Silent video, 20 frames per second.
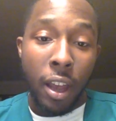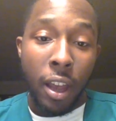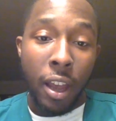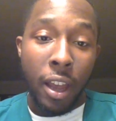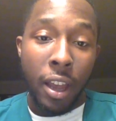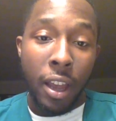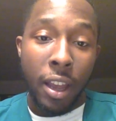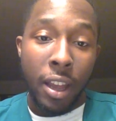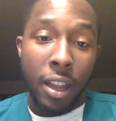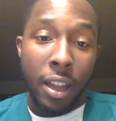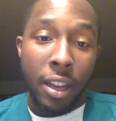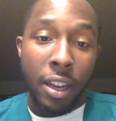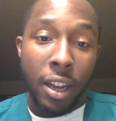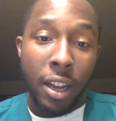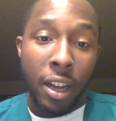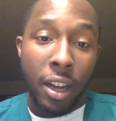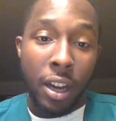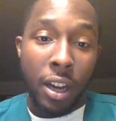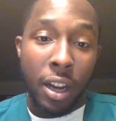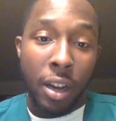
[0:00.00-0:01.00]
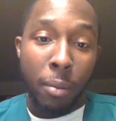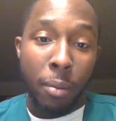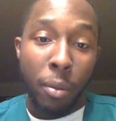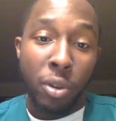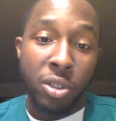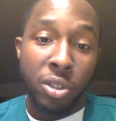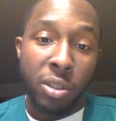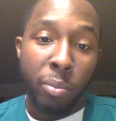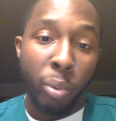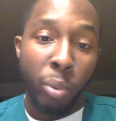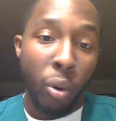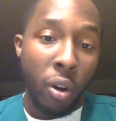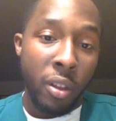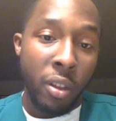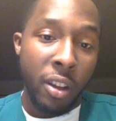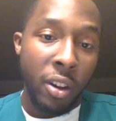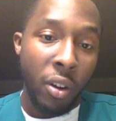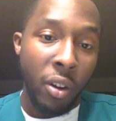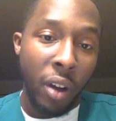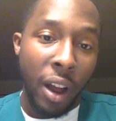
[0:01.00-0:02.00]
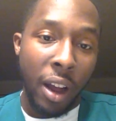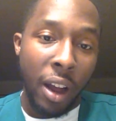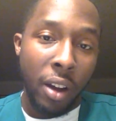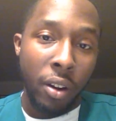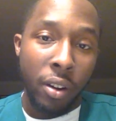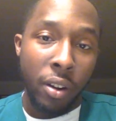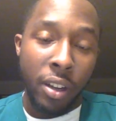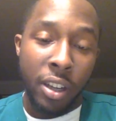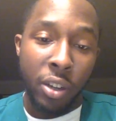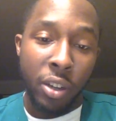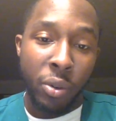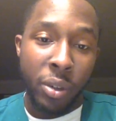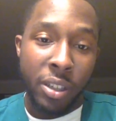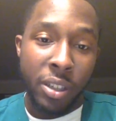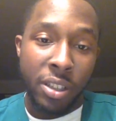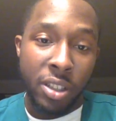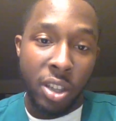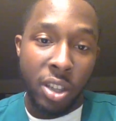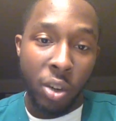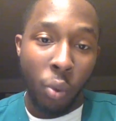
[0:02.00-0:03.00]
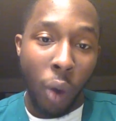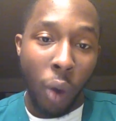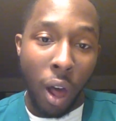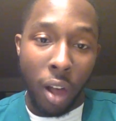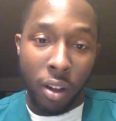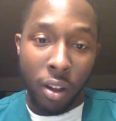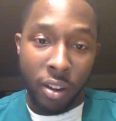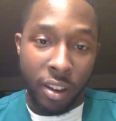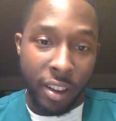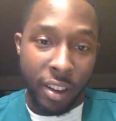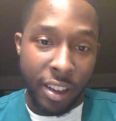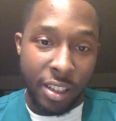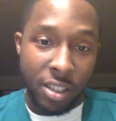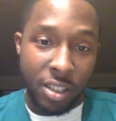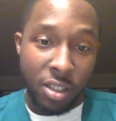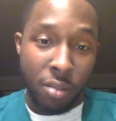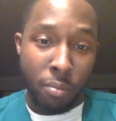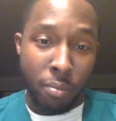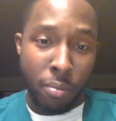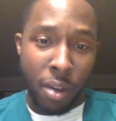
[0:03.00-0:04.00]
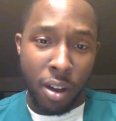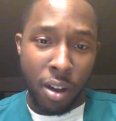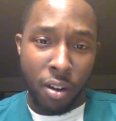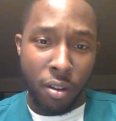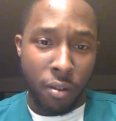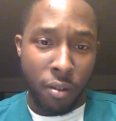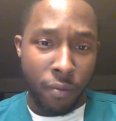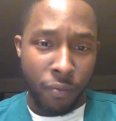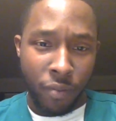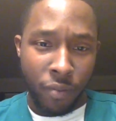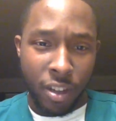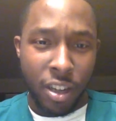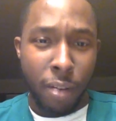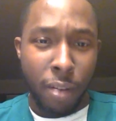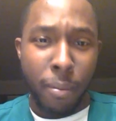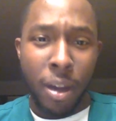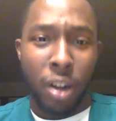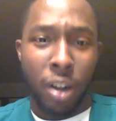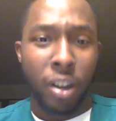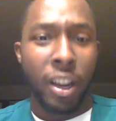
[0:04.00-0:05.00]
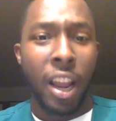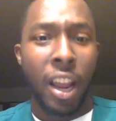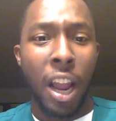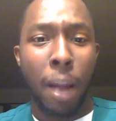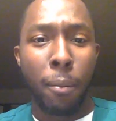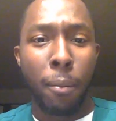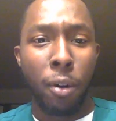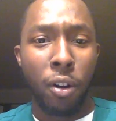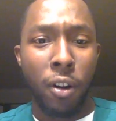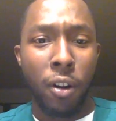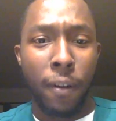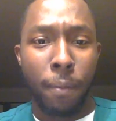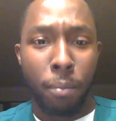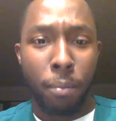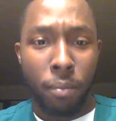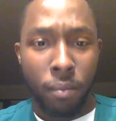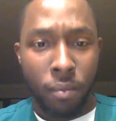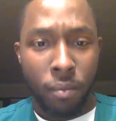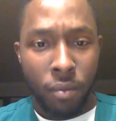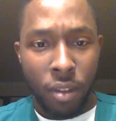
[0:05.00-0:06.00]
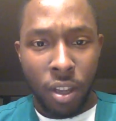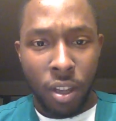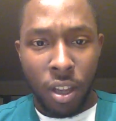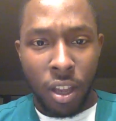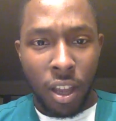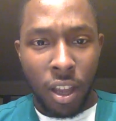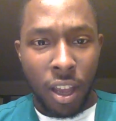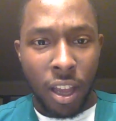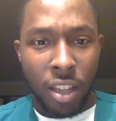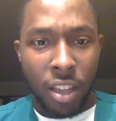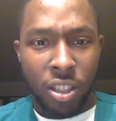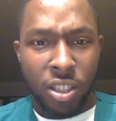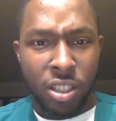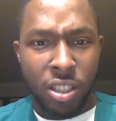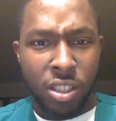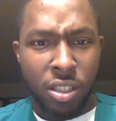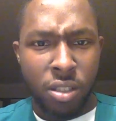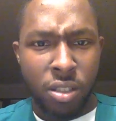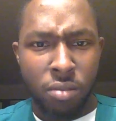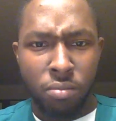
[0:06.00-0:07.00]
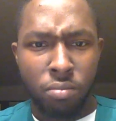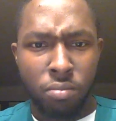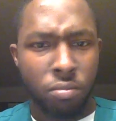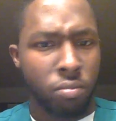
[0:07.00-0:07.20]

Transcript: And most importantly though, I'll increase the quality, get a better camera, and just